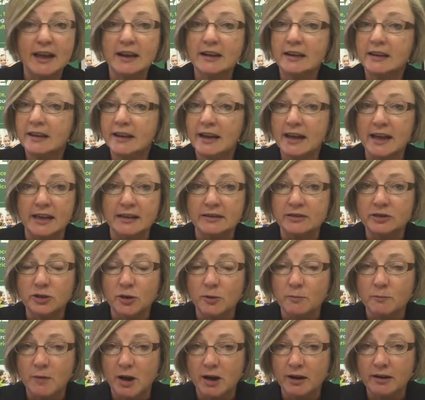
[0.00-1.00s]
And again,
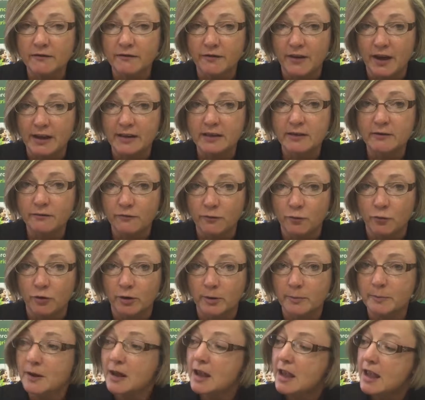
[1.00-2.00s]
don't modify the
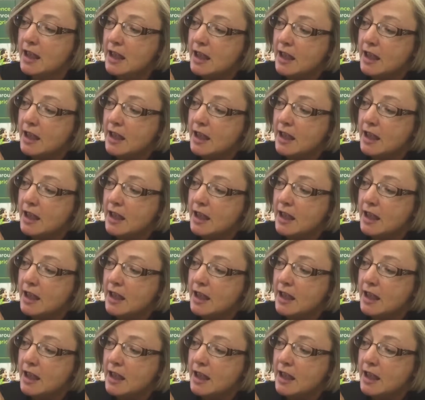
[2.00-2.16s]
form.